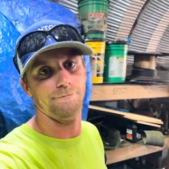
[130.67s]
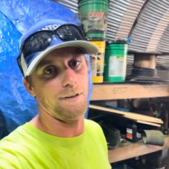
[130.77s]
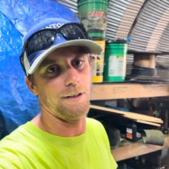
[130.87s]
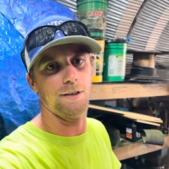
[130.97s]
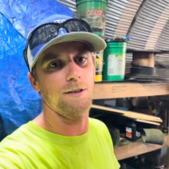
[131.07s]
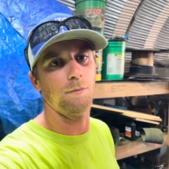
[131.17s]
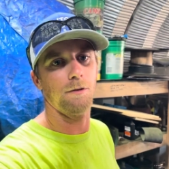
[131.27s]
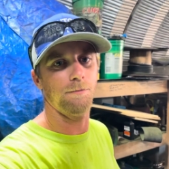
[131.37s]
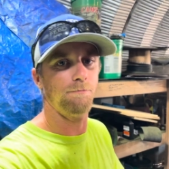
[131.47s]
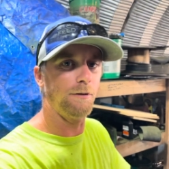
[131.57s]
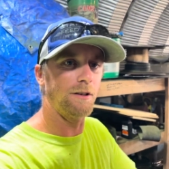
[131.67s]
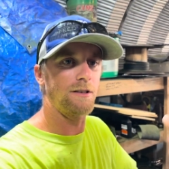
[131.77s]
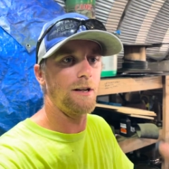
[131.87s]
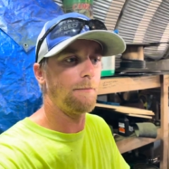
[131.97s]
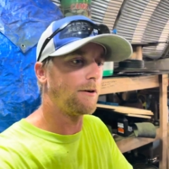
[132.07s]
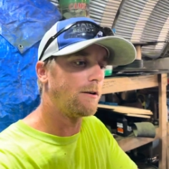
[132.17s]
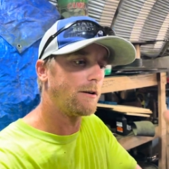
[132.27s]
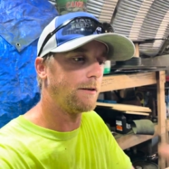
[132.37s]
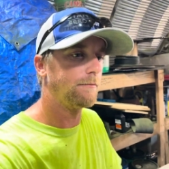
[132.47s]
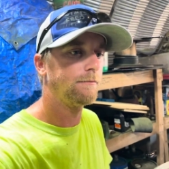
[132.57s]
I guess I'm gonna put the step on
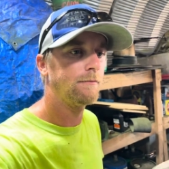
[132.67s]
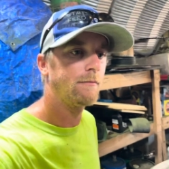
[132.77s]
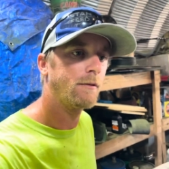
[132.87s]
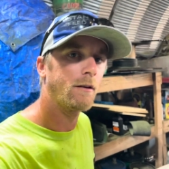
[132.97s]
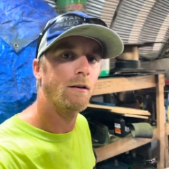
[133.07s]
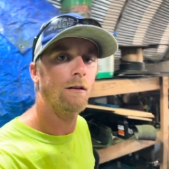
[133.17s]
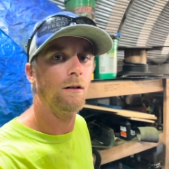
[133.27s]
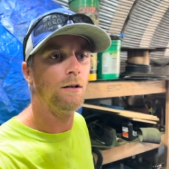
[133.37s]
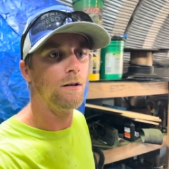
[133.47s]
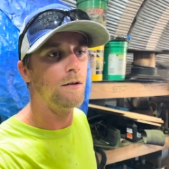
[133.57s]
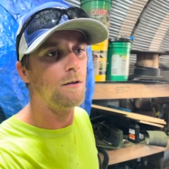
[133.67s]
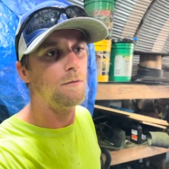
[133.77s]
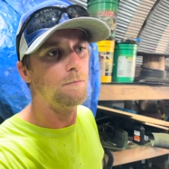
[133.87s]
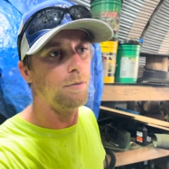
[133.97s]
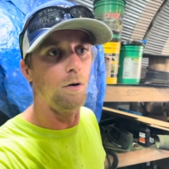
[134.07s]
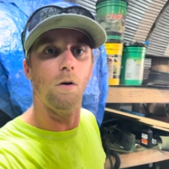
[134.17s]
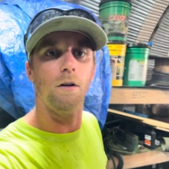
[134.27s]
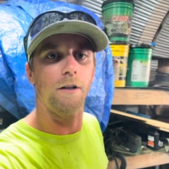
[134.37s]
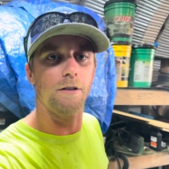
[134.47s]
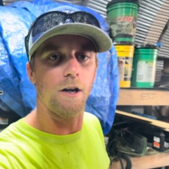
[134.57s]
and put oil
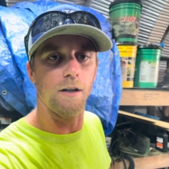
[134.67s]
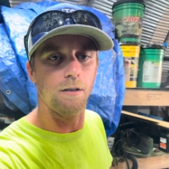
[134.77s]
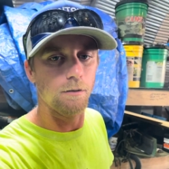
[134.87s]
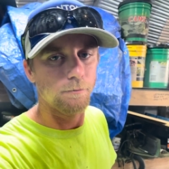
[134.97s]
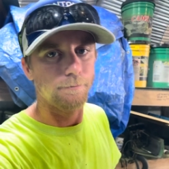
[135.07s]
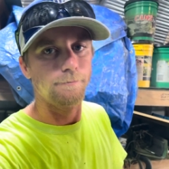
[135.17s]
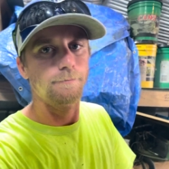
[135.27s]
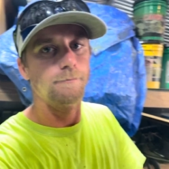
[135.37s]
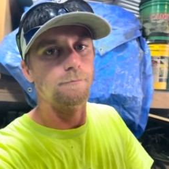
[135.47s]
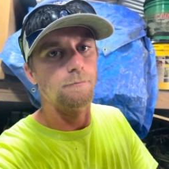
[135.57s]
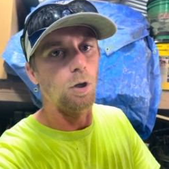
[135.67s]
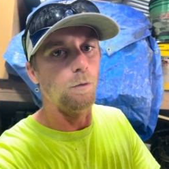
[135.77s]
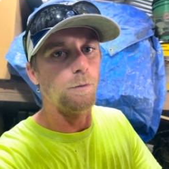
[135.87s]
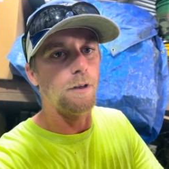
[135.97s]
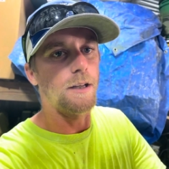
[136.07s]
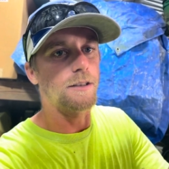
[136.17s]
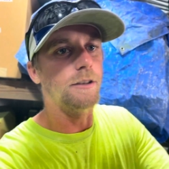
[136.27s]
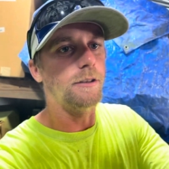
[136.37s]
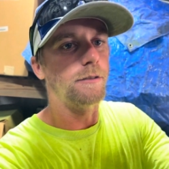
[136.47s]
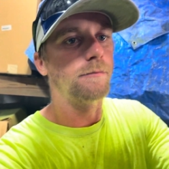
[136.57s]
on the tractor. Hopefully that's
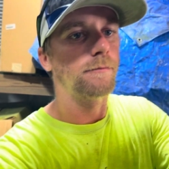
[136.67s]
good.